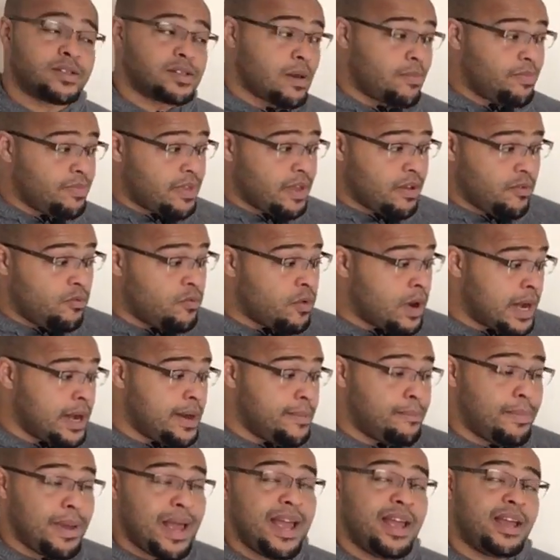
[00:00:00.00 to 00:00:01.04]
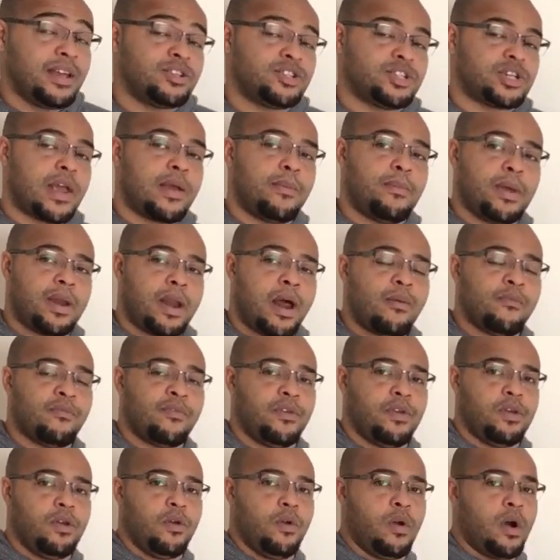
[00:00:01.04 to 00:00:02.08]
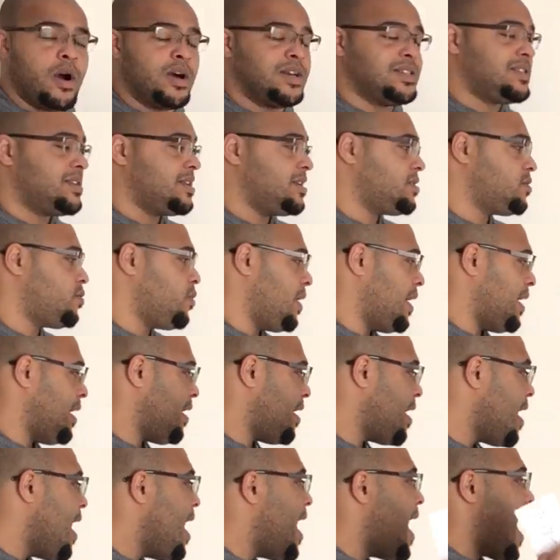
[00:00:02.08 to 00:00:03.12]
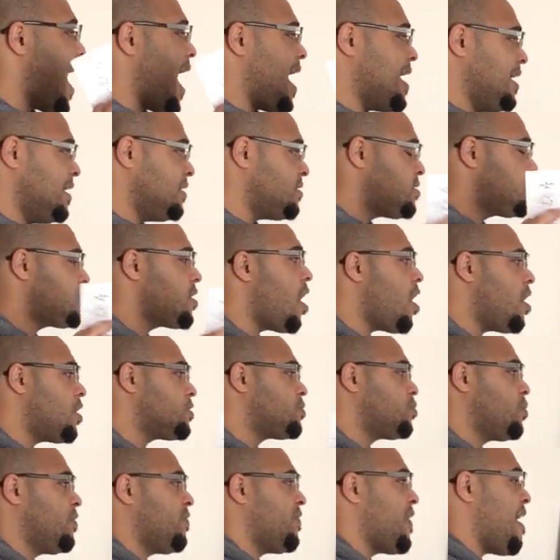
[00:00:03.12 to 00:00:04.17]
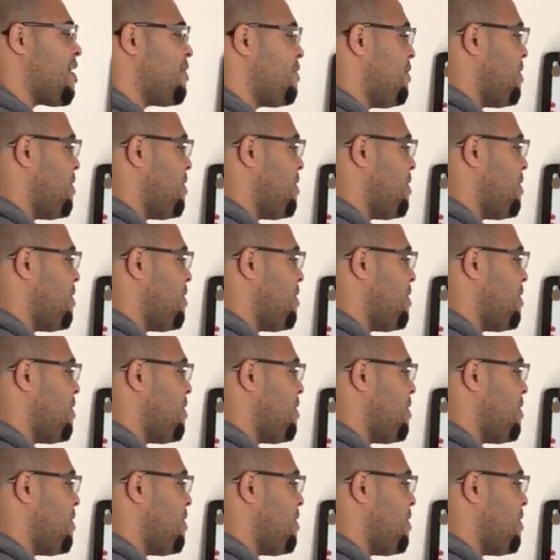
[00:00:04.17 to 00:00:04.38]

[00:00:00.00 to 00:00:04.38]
Something really big is shaping up for you guys this week, and it starts with that